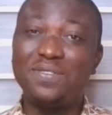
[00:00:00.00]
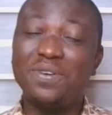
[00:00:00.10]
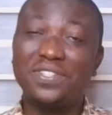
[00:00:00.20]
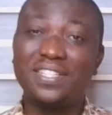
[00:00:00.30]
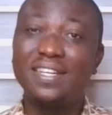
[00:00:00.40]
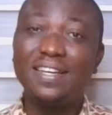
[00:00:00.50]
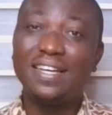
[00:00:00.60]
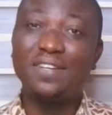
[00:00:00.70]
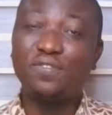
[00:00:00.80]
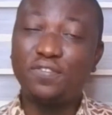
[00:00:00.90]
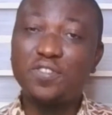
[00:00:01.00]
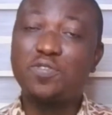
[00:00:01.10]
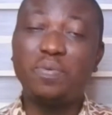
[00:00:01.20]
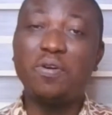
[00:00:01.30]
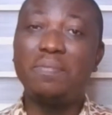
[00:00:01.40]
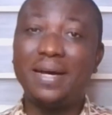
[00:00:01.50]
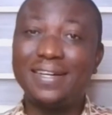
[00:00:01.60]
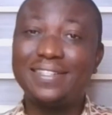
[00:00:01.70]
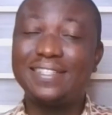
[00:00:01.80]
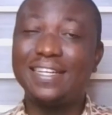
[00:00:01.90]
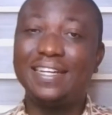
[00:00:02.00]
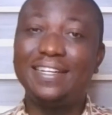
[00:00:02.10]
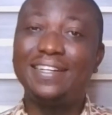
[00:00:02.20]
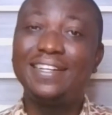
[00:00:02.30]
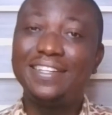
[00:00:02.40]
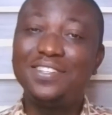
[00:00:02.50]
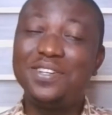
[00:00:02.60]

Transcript: You watch a football match and